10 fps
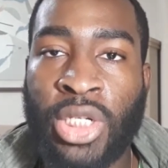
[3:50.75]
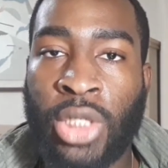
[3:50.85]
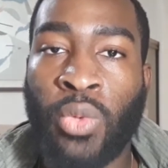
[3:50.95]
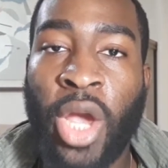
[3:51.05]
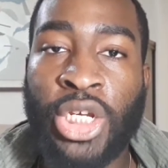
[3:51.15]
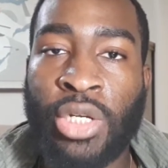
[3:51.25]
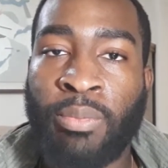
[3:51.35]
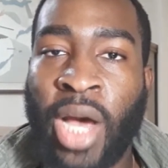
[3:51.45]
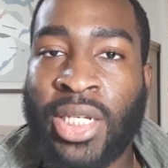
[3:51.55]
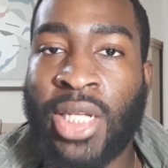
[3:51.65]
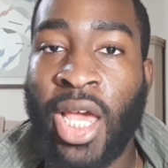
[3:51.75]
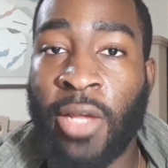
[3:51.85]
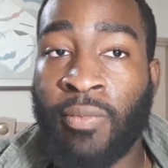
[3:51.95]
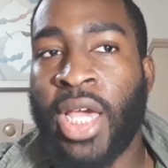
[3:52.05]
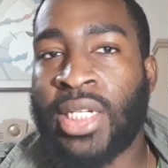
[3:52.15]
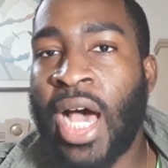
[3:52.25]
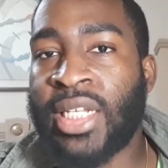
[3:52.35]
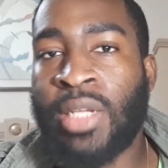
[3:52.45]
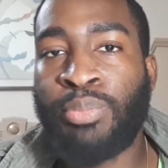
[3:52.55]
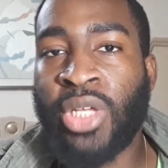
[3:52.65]
situation by saying it's not
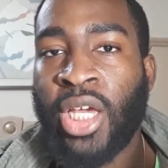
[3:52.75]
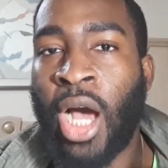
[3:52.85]
simply